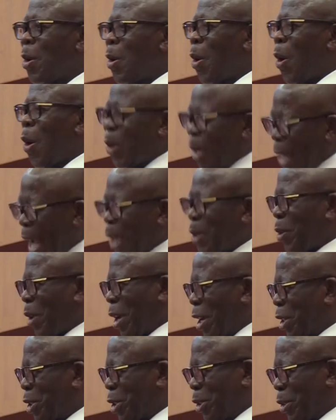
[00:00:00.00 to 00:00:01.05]
On that
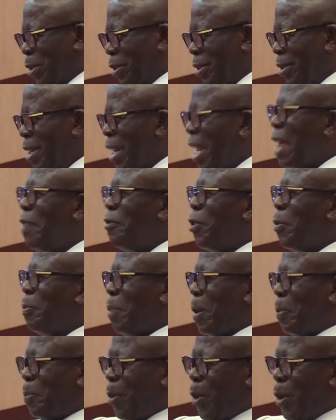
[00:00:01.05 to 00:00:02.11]
occasion,
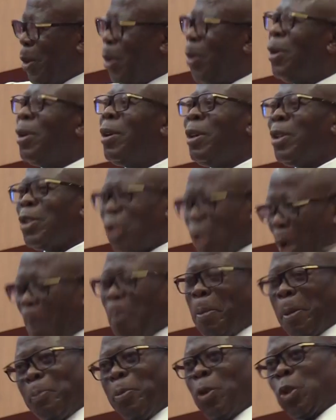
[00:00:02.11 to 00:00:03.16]

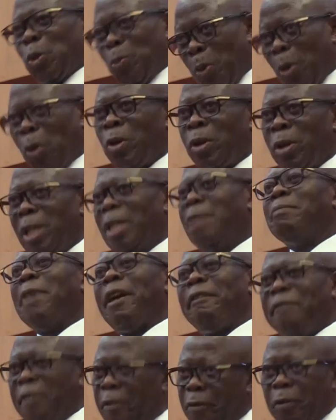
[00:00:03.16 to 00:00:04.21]
some people spoke in
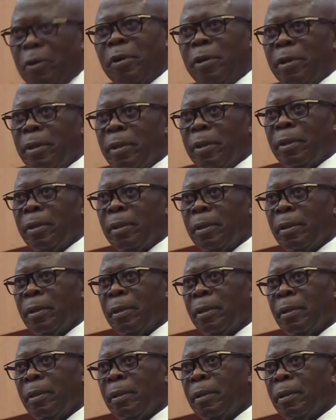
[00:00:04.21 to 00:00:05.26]
my favor.
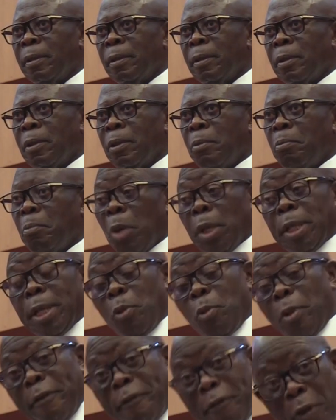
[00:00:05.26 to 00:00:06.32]
But
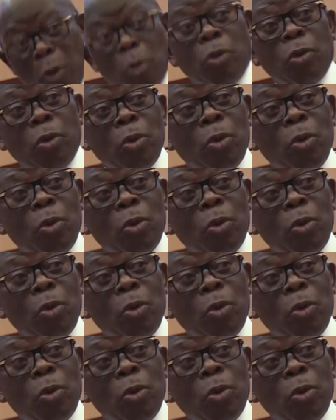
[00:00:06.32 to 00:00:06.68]
there were few